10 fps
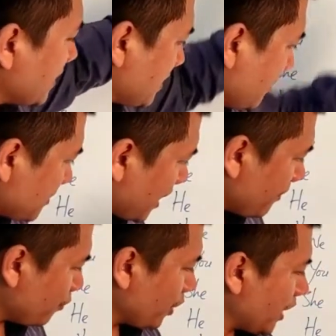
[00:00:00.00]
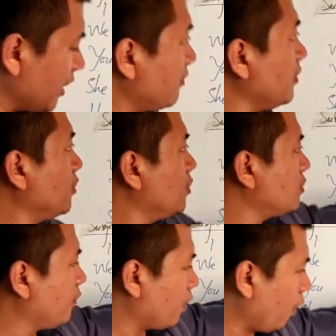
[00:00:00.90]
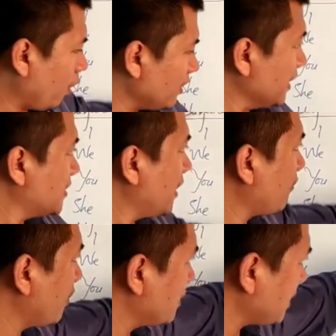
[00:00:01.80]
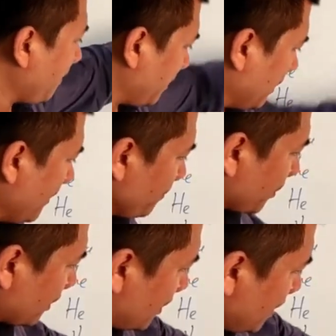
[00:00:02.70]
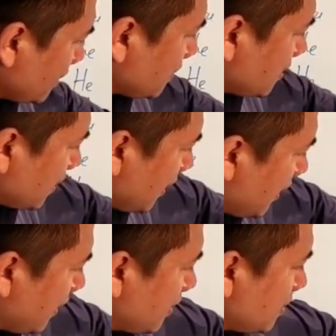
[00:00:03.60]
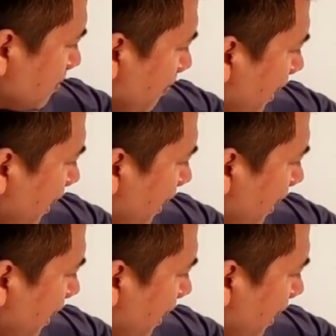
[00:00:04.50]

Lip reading: at the same time, we can even use for all this. Like for example, this is